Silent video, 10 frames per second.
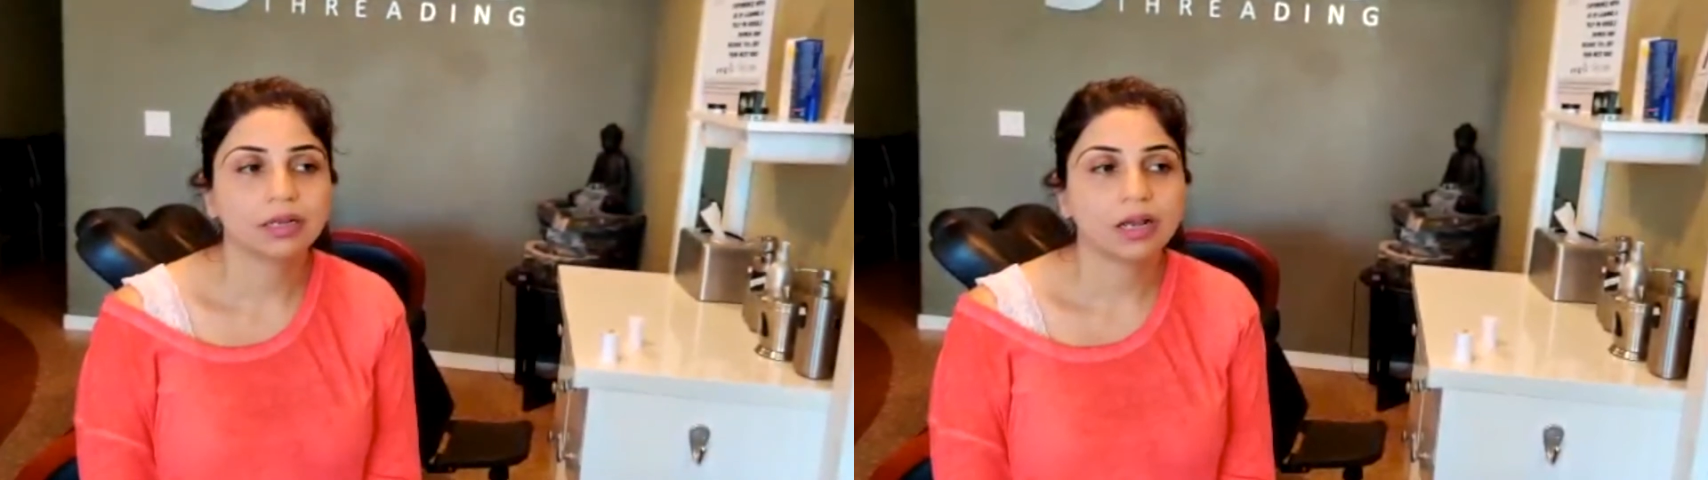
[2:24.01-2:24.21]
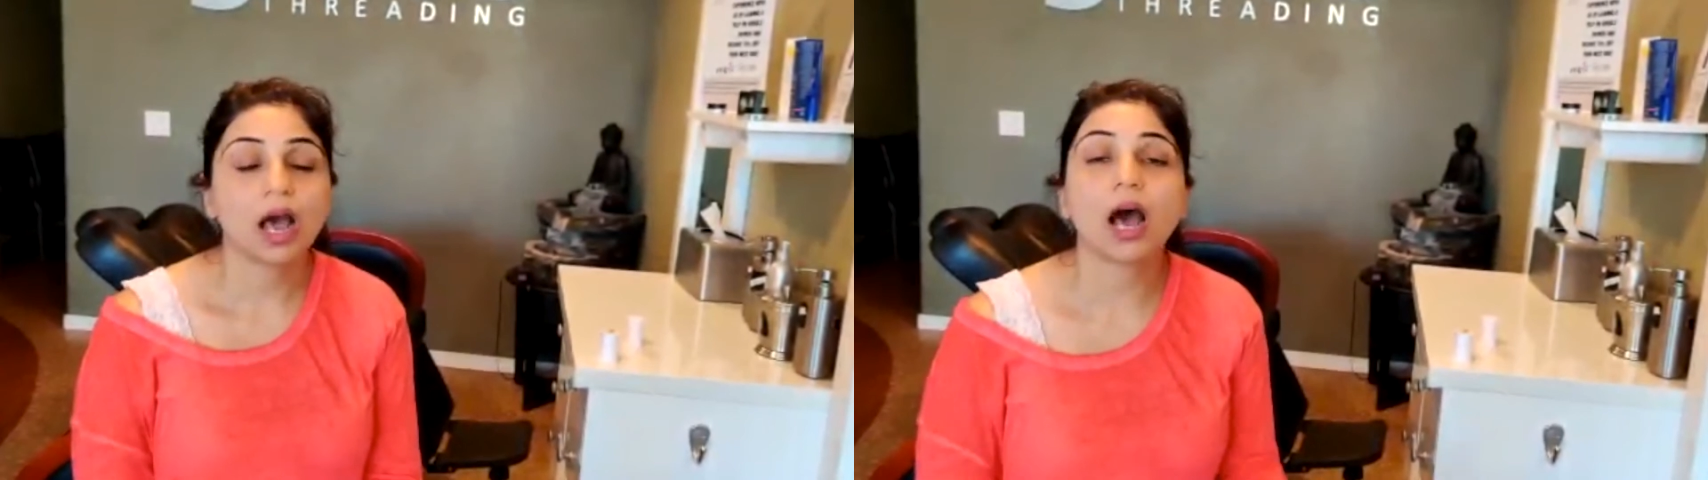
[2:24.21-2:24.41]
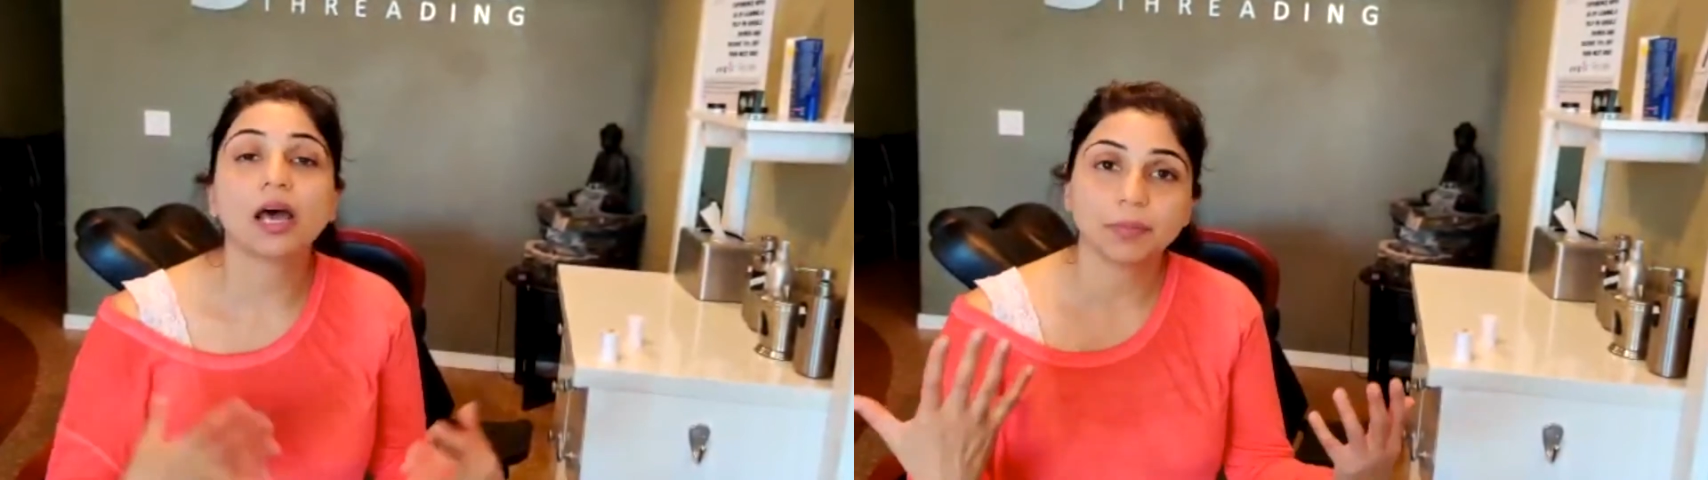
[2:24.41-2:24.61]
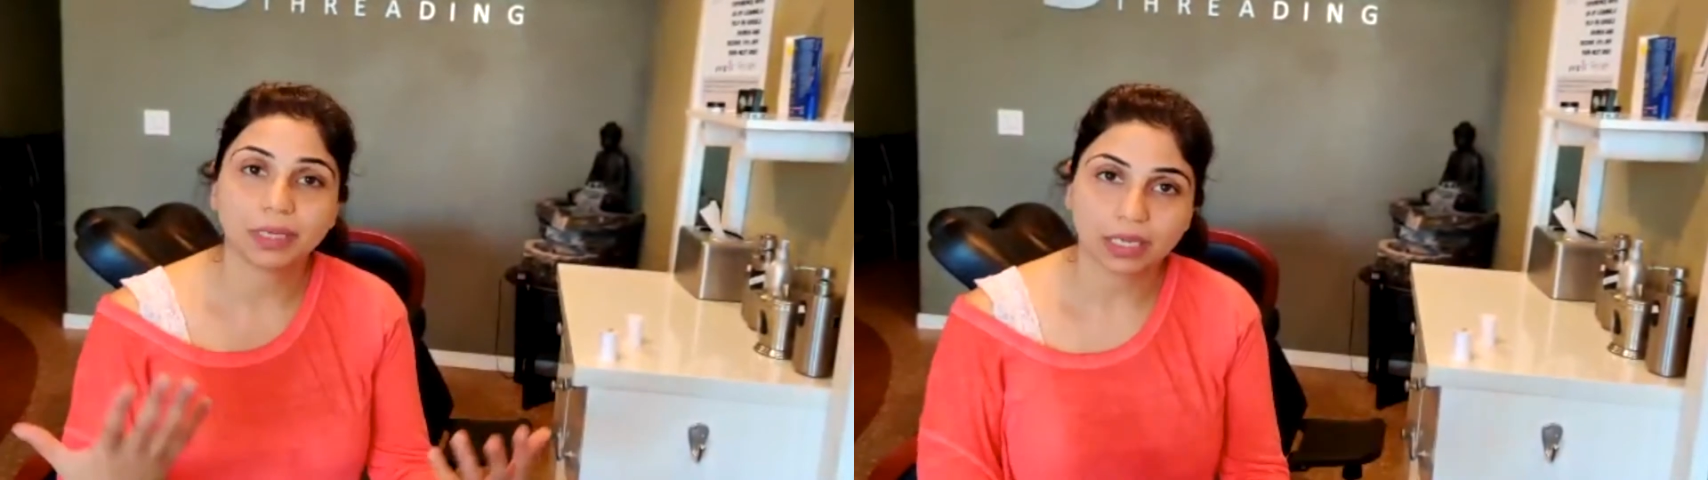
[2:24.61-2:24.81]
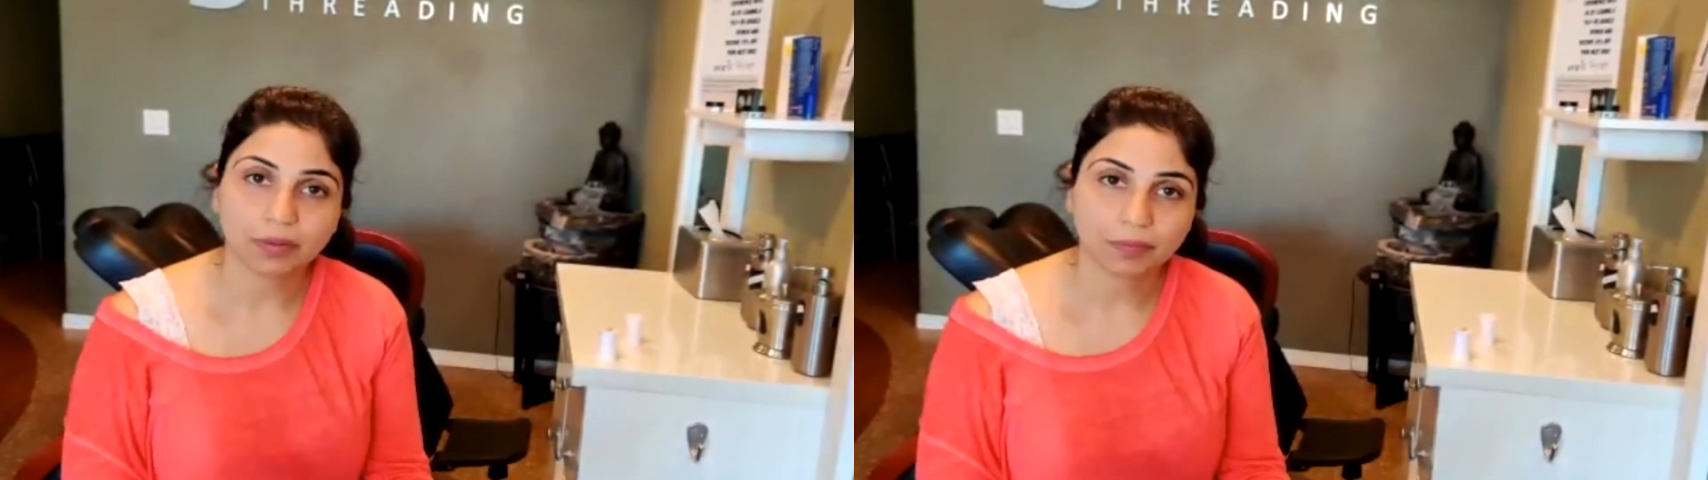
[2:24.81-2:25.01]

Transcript: harmony.